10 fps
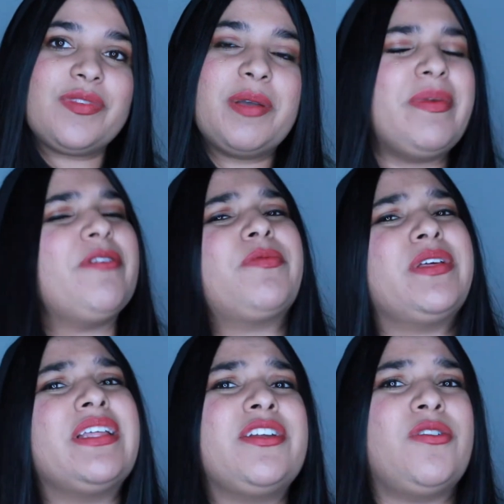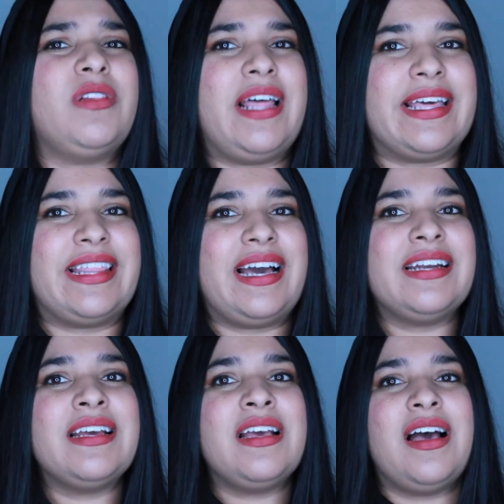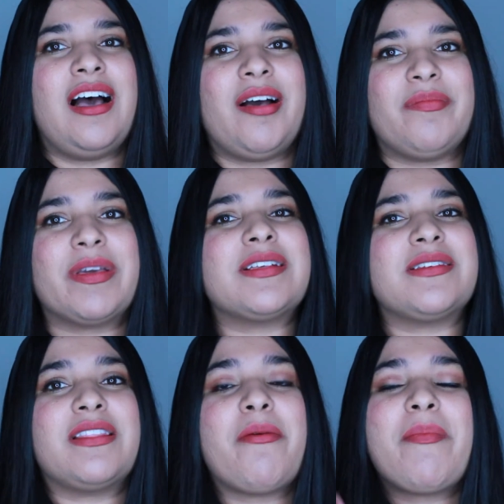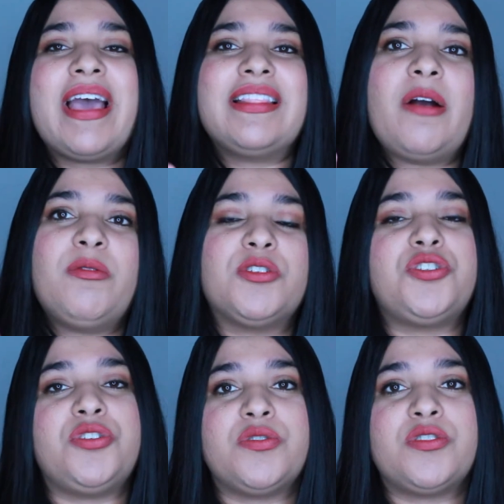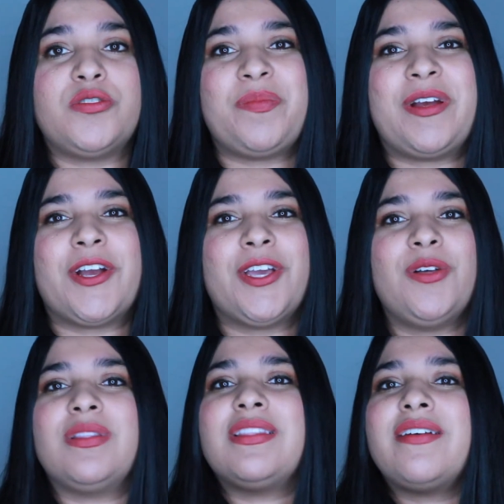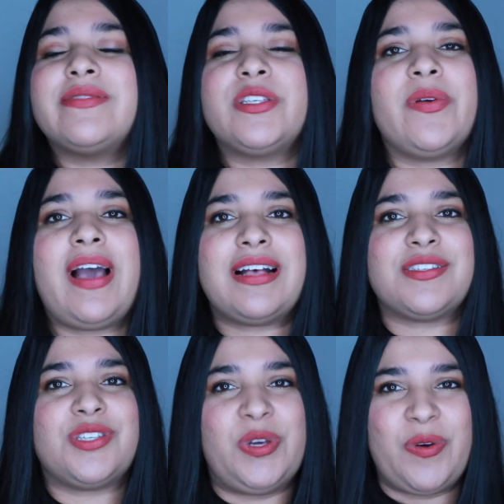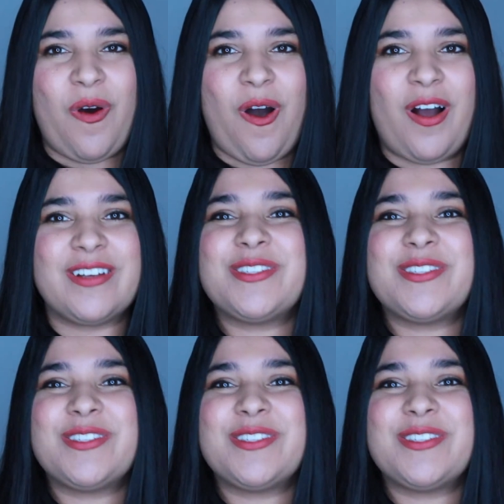Men really don't like that, because the man that will choose to marry you loves you as you are.